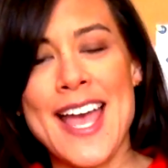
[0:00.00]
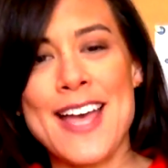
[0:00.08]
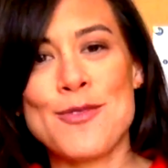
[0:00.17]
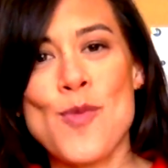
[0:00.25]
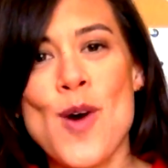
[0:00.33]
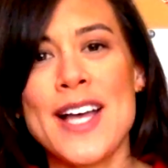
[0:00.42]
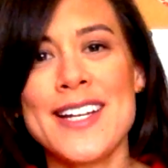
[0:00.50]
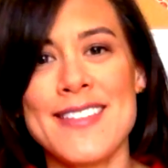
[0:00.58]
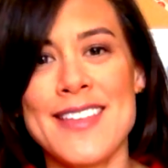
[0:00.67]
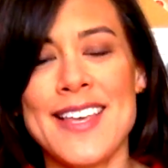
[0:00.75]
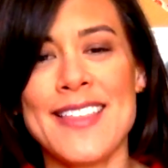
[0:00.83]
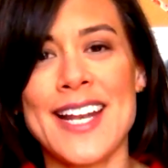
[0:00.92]
And one
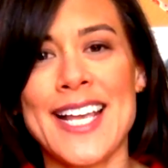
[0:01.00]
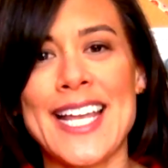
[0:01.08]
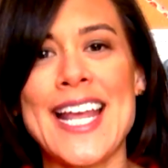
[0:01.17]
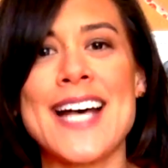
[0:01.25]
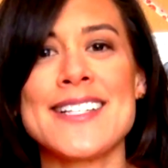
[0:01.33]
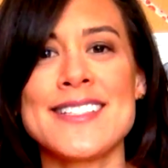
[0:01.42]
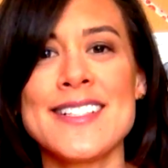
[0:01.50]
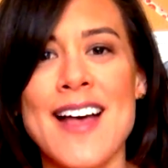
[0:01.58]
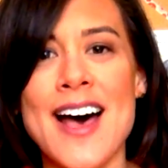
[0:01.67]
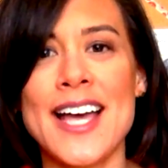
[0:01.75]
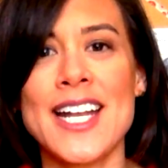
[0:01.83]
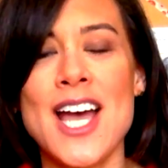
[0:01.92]
thing that I get asked a
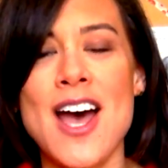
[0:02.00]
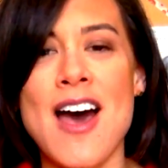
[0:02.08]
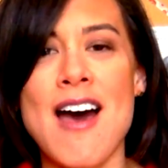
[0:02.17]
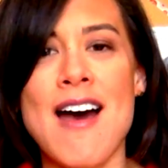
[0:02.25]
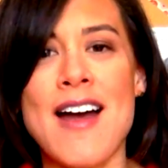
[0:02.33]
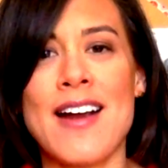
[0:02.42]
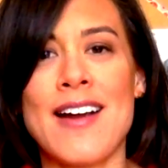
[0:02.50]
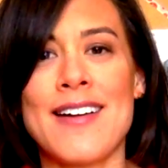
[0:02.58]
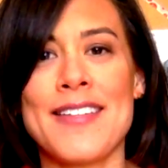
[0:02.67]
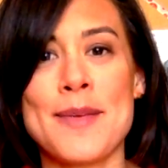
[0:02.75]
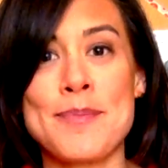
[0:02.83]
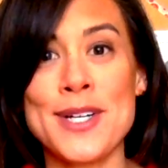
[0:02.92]
lot are
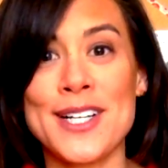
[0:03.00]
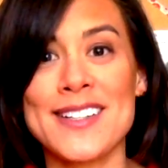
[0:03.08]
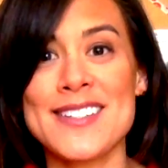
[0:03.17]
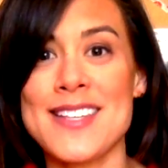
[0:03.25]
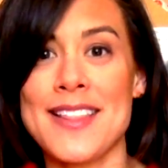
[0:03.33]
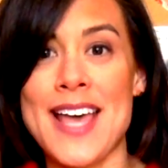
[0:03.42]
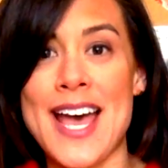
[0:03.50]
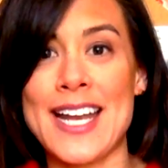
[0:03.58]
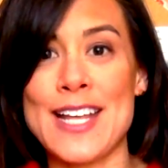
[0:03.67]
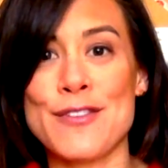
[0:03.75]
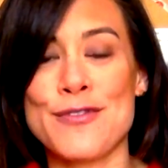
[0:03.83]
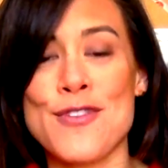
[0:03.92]
the books that
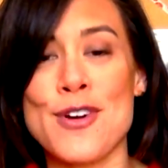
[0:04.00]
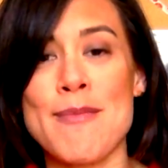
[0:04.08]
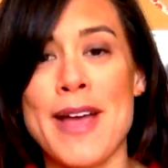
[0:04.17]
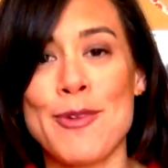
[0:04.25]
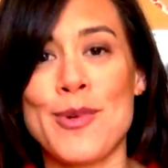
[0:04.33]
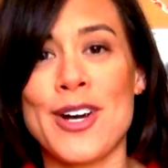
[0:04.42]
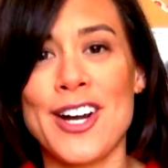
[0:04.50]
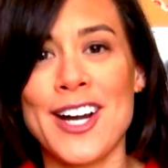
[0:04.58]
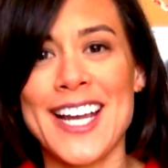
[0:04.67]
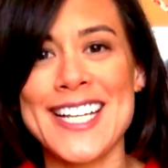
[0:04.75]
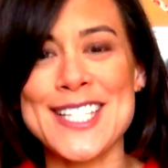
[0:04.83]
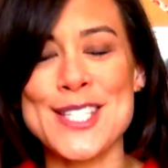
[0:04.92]
inform my
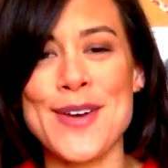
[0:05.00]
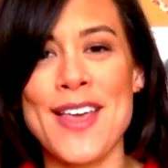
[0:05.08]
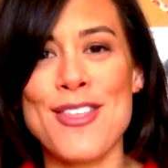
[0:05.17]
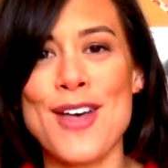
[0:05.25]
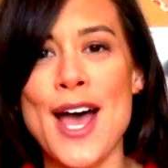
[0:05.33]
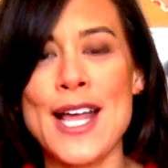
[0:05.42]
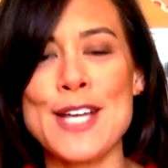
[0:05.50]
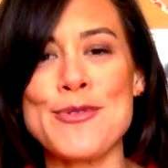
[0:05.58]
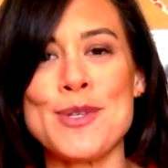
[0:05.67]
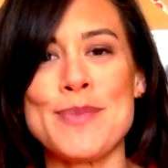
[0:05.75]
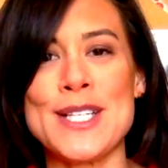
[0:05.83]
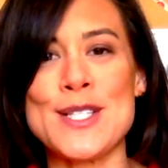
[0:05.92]
work. And so I thought it
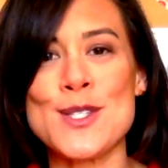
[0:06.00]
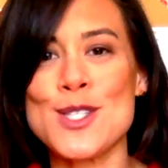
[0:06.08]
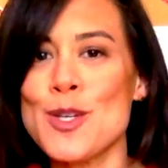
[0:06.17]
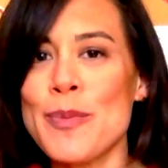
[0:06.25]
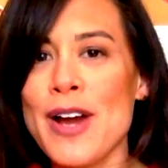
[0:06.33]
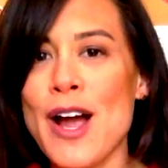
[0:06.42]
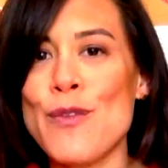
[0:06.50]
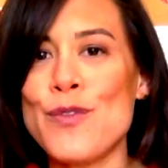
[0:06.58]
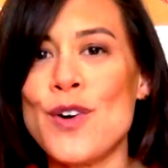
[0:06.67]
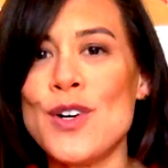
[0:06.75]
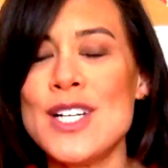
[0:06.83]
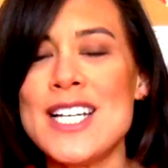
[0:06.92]
would be super
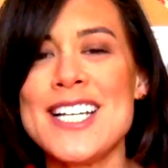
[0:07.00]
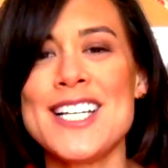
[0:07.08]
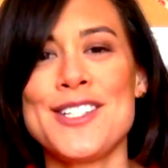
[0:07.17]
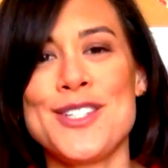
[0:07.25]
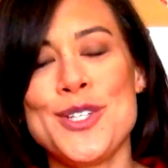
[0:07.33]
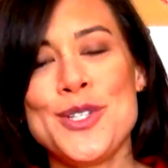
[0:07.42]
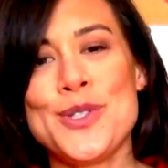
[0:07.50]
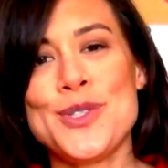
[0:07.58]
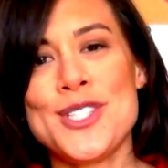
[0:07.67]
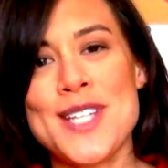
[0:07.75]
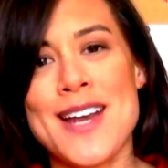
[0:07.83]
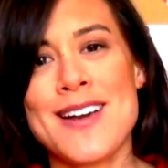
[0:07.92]
helpful to
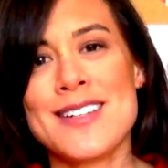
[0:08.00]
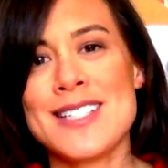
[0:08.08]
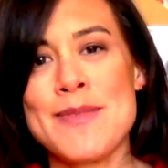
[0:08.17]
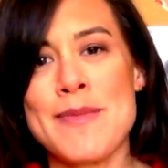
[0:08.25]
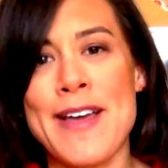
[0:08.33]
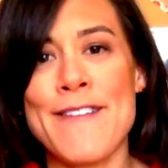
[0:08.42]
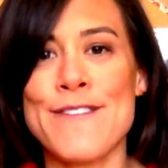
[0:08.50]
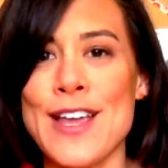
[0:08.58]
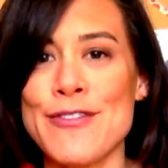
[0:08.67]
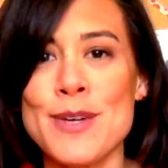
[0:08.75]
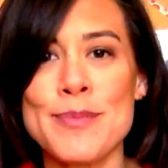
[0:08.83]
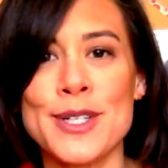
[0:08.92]
share some of my
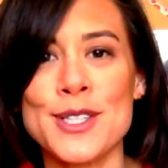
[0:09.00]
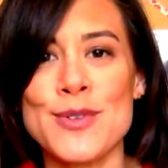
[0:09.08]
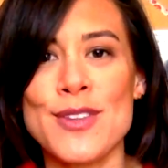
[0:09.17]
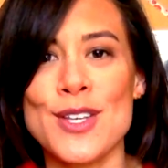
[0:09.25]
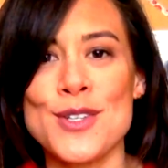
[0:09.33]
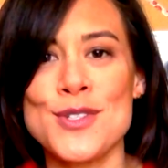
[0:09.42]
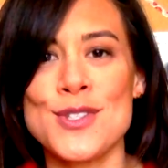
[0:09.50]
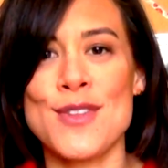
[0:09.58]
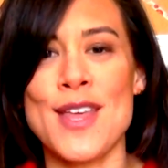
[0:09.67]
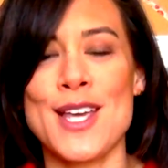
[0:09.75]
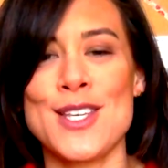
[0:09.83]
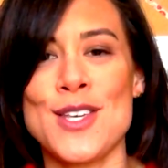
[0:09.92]
favorite books with you so
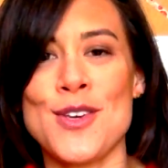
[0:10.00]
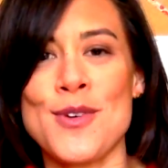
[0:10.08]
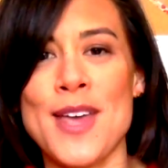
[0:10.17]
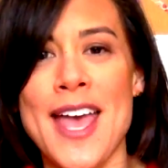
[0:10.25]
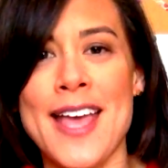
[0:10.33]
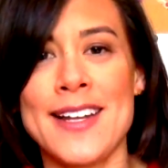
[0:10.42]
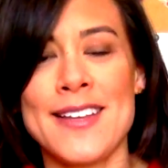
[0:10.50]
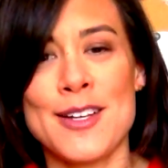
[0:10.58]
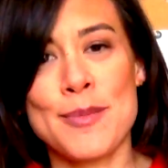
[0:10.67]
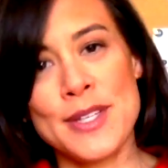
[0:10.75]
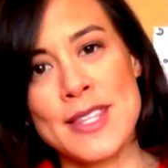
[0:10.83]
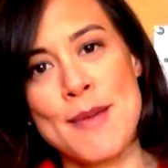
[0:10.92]
that you can either
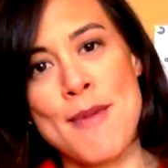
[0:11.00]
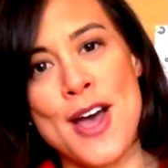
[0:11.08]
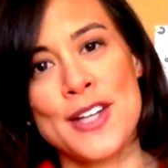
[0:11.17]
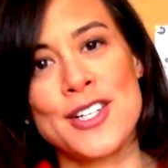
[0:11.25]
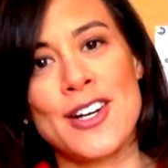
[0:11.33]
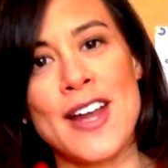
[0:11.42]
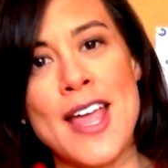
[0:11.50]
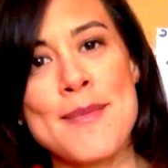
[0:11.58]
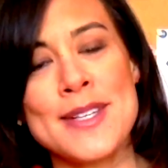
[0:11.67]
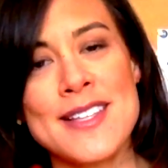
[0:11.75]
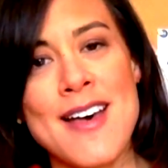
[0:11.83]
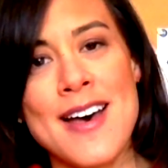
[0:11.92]
put them on your
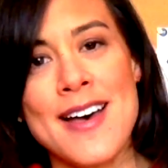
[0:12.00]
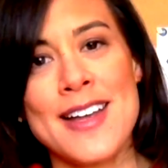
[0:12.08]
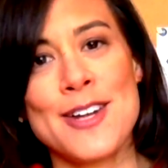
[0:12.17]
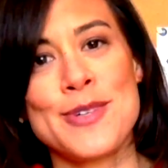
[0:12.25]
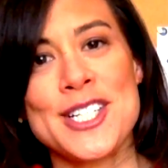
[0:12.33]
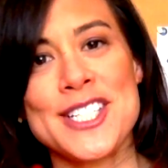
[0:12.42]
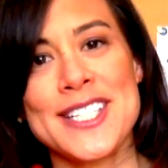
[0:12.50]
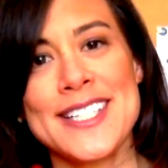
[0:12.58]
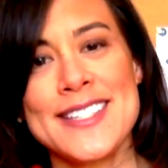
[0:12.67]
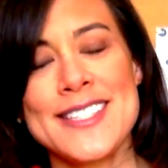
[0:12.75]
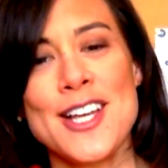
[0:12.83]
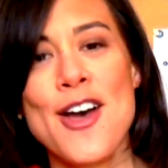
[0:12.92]
Amazon wish
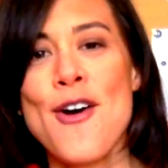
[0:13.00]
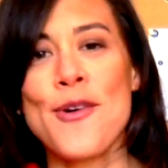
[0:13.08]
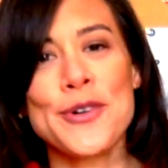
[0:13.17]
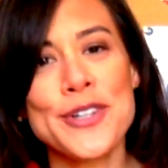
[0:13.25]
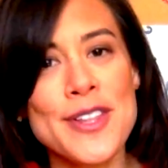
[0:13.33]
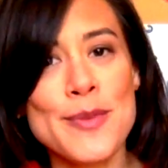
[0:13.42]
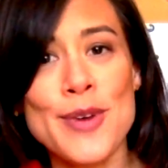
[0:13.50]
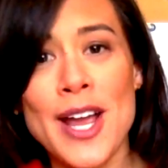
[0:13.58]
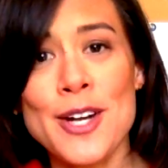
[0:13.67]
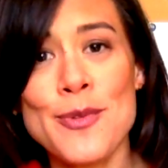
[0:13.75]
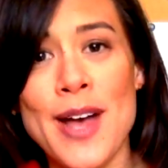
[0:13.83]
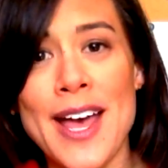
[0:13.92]
list, order them
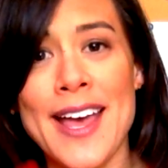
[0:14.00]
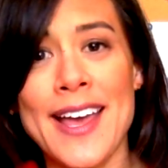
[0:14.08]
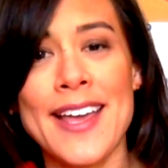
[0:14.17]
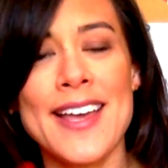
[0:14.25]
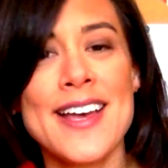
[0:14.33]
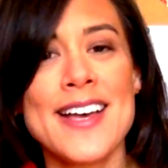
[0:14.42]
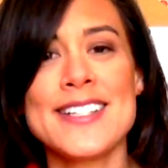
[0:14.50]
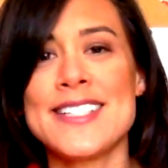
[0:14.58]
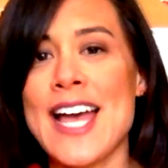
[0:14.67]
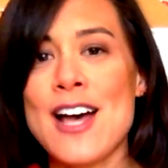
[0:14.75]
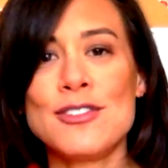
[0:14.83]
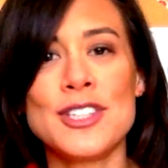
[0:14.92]
right away,
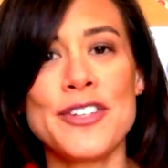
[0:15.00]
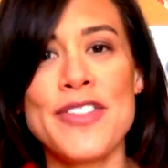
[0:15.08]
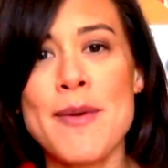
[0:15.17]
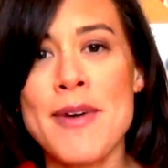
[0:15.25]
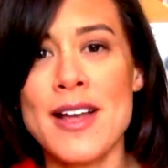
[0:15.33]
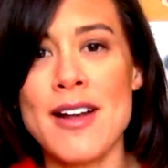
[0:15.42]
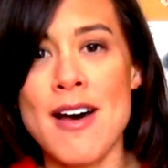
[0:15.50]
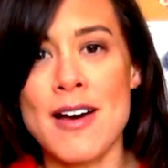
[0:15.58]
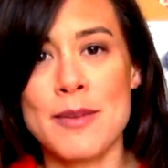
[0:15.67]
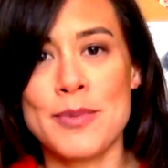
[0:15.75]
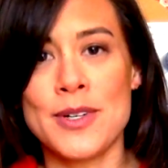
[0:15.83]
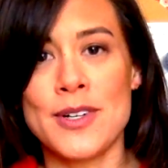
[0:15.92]
download them on
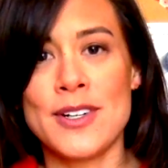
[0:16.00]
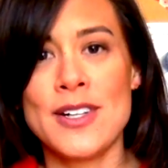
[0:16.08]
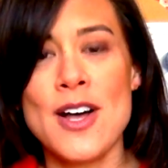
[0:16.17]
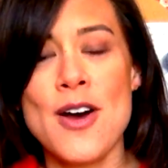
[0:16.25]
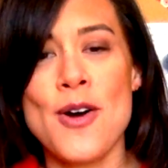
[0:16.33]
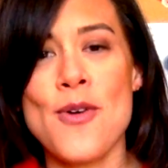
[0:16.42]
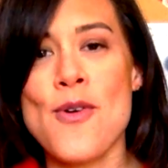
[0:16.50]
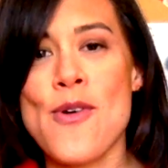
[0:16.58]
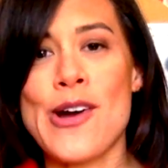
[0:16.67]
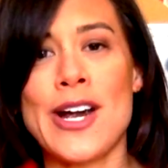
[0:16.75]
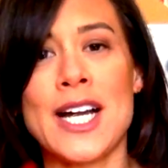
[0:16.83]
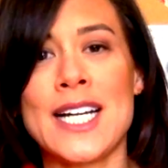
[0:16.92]
Audible,
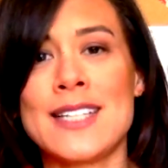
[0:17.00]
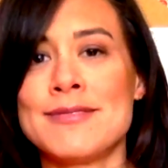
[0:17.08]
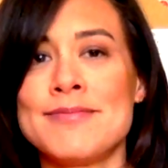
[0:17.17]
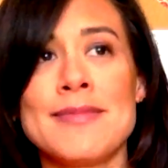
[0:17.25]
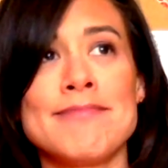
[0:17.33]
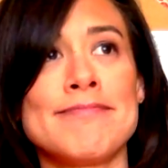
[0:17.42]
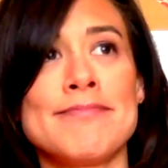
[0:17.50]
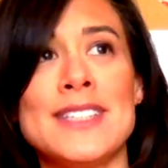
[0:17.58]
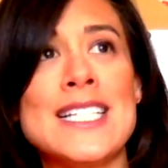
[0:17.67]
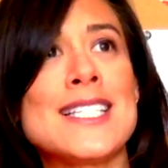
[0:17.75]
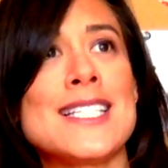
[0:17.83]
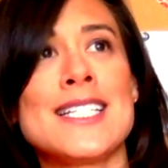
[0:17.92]
or
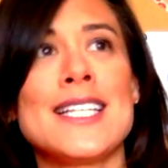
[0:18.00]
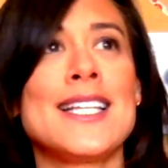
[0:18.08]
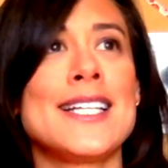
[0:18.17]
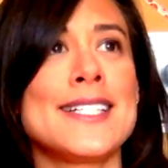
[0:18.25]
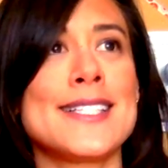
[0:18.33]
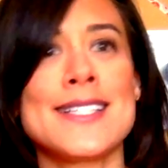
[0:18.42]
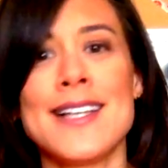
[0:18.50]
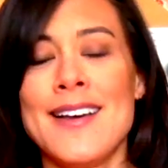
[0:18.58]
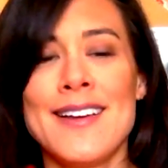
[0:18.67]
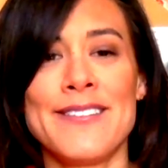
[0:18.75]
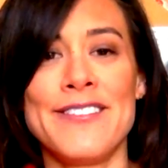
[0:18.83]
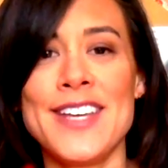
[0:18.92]
listen to this
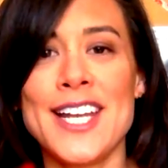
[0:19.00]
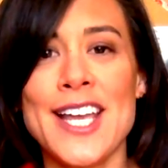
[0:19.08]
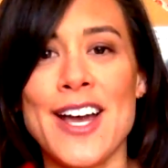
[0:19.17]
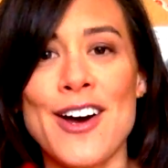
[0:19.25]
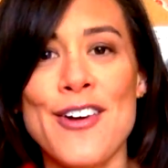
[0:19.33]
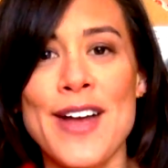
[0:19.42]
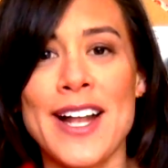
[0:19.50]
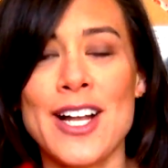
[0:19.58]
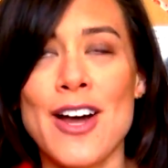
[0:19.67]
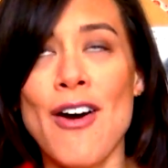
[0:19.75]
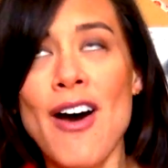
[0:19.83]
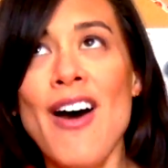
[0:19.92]
video and
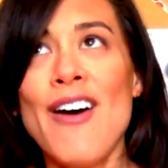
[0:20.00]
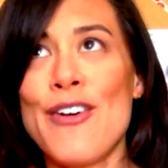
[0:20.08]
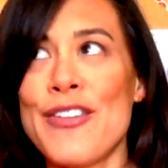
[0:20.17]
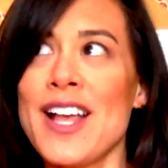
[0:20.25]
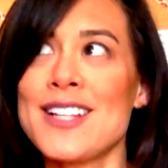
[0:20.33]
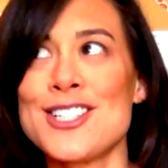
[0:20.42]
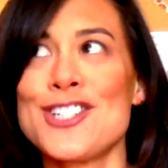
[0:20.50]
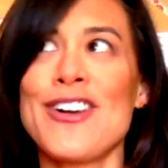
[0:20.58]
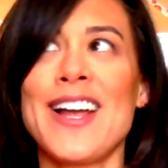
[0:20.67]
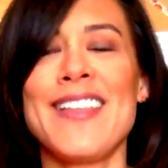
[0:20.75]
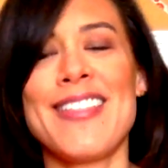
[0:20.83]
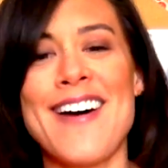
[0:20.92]
go, oh, that's a
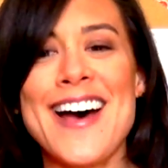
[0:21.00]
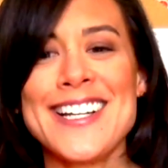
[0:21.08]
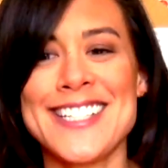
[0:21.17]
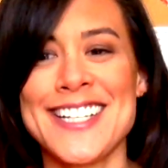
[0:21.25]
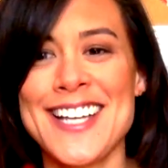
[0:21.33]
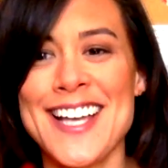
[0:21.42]
great thought.